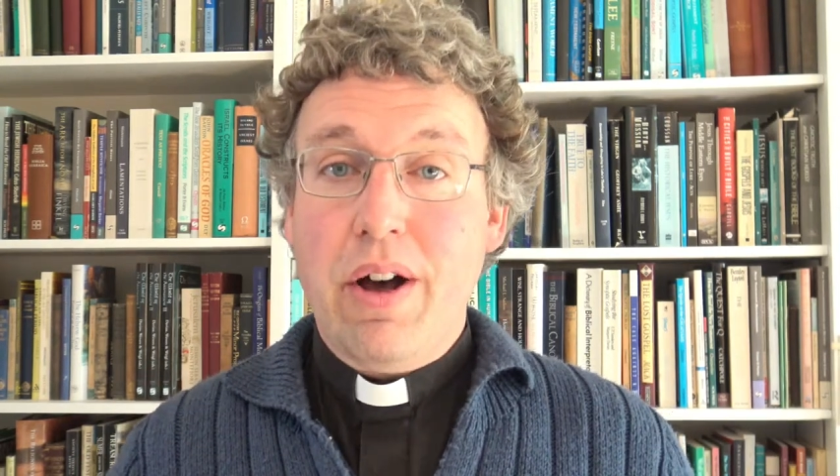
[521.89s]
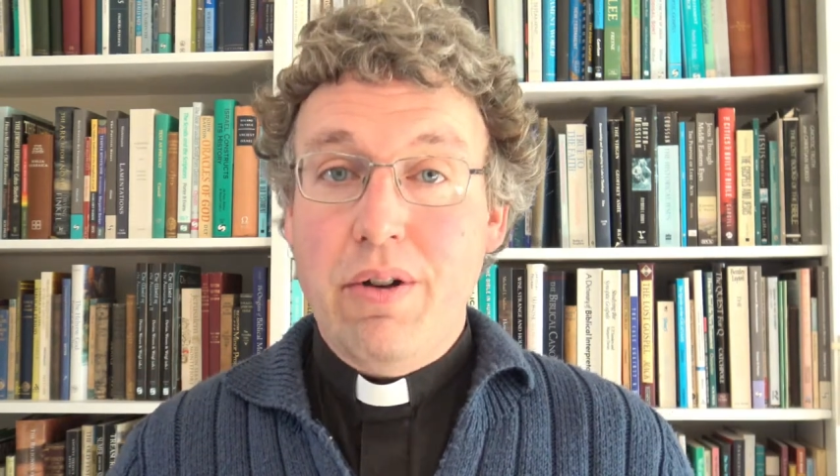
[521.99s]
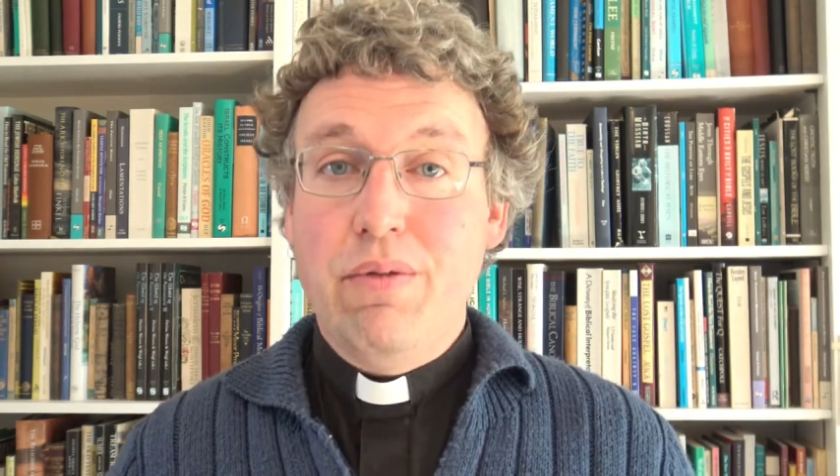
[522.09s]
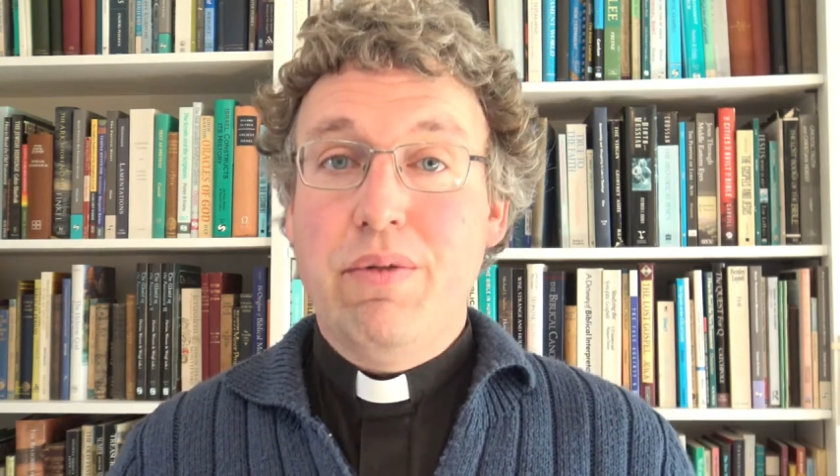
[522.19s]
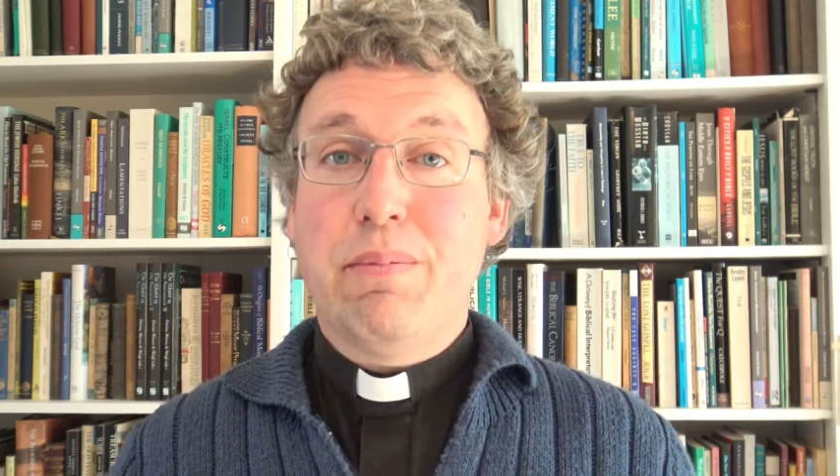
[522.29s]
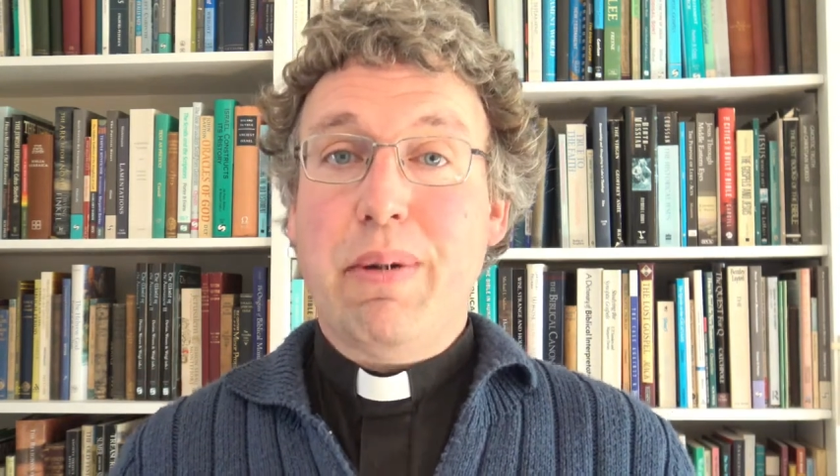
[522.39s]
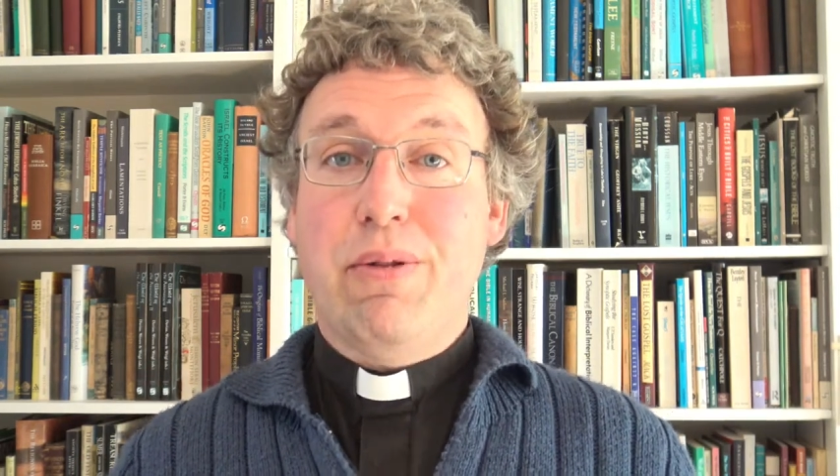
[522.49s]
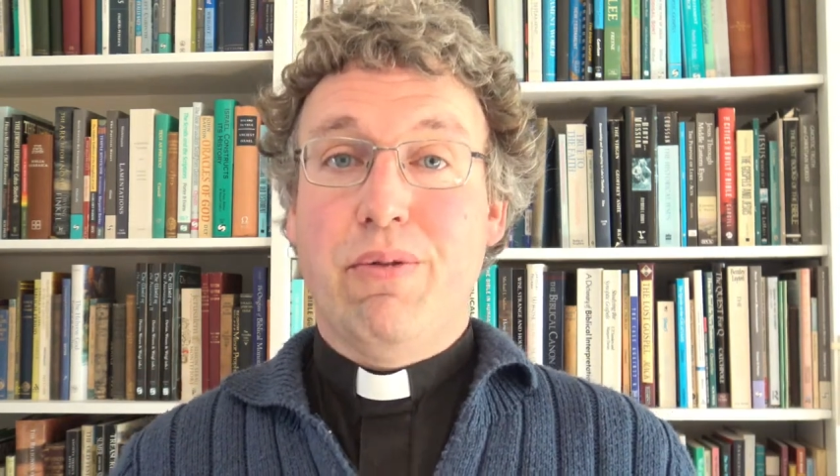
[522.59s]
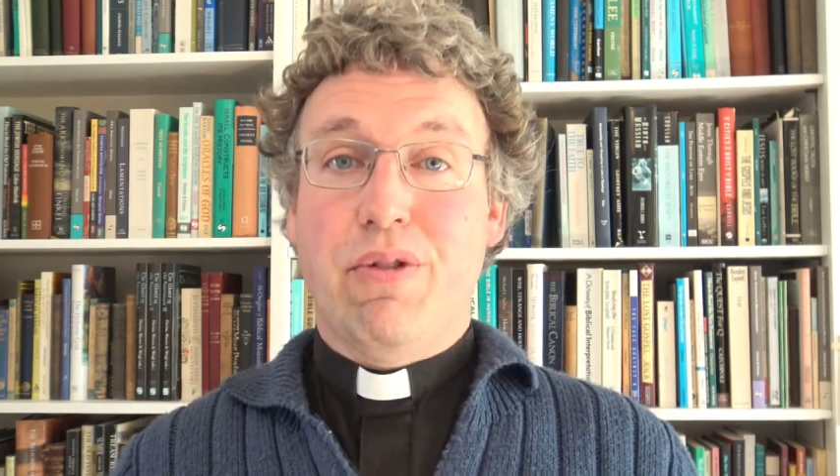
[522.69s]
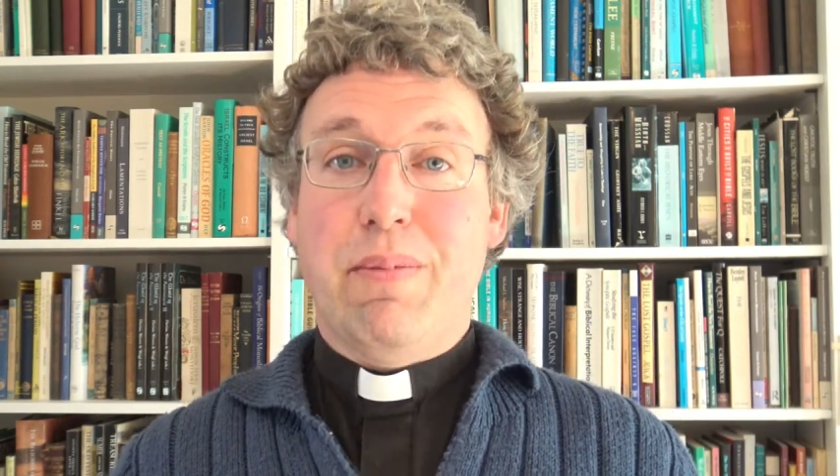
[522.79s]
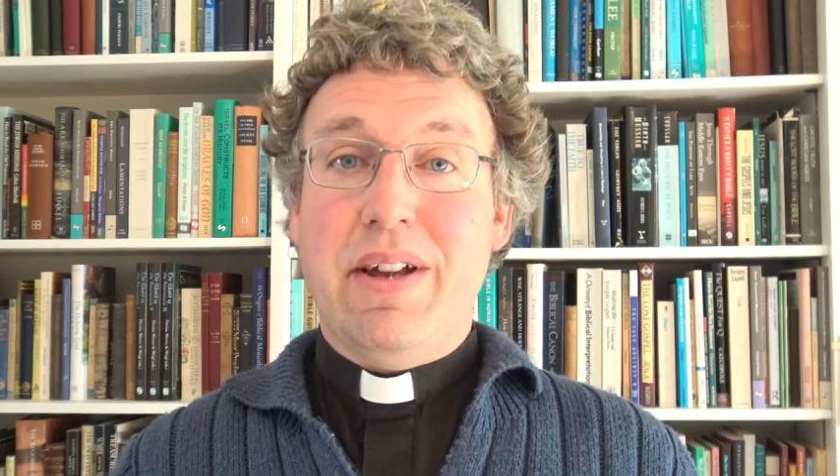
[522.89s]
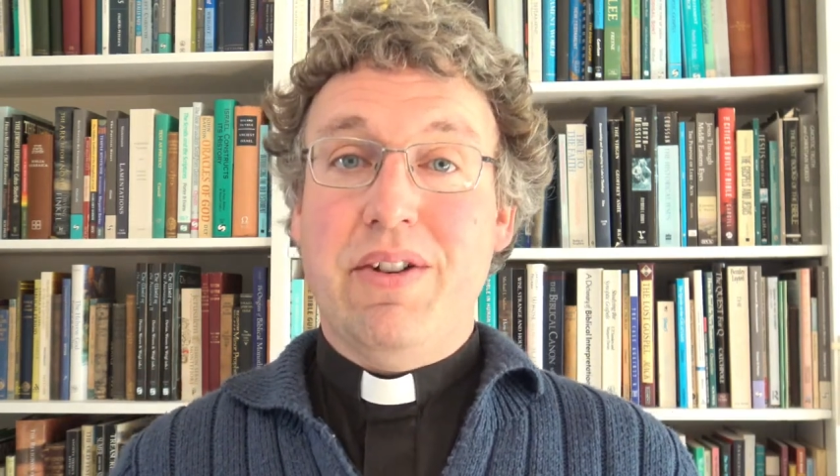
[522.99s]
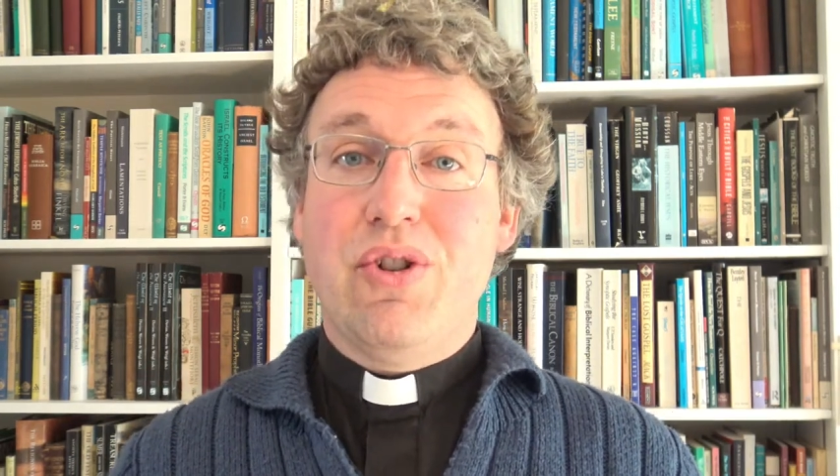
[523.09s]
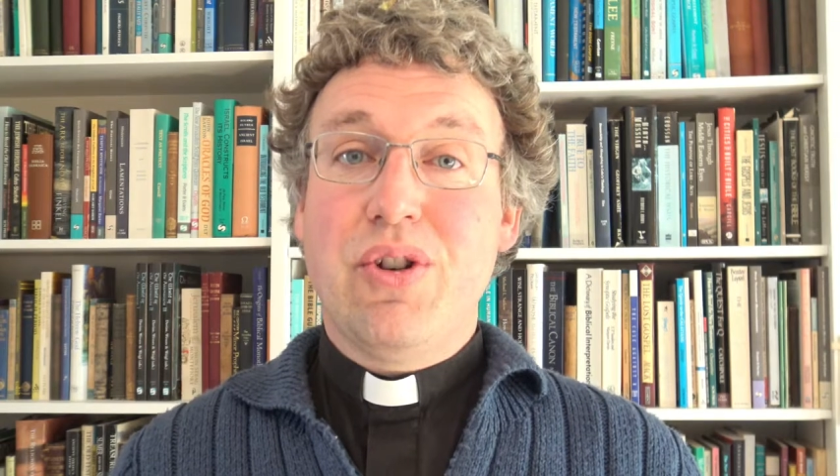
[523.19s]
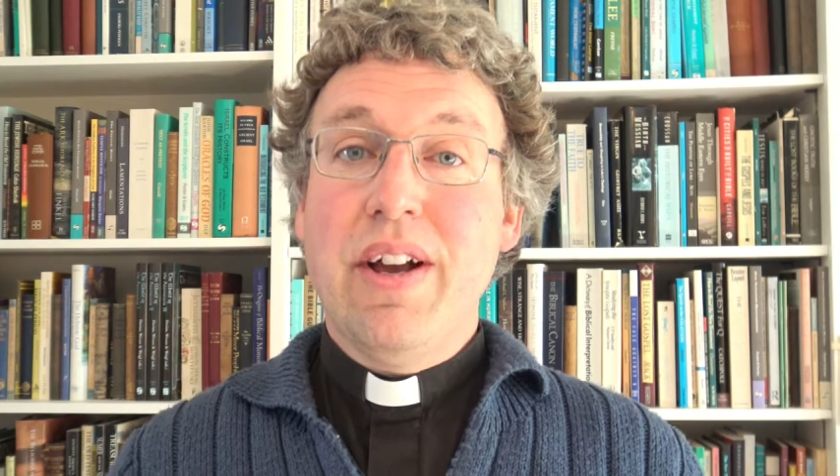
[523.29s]
own
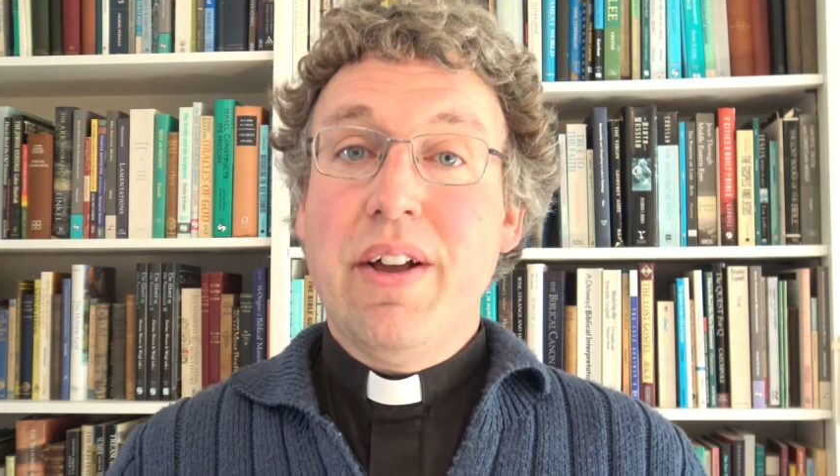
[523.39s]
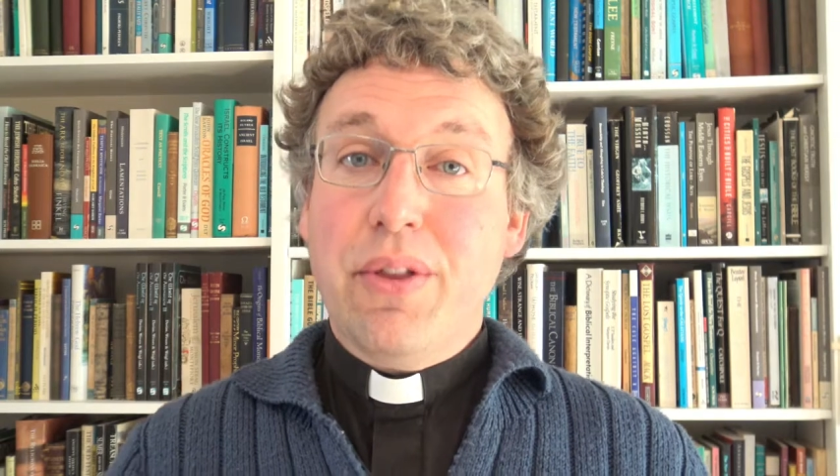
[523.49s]
pilgrimage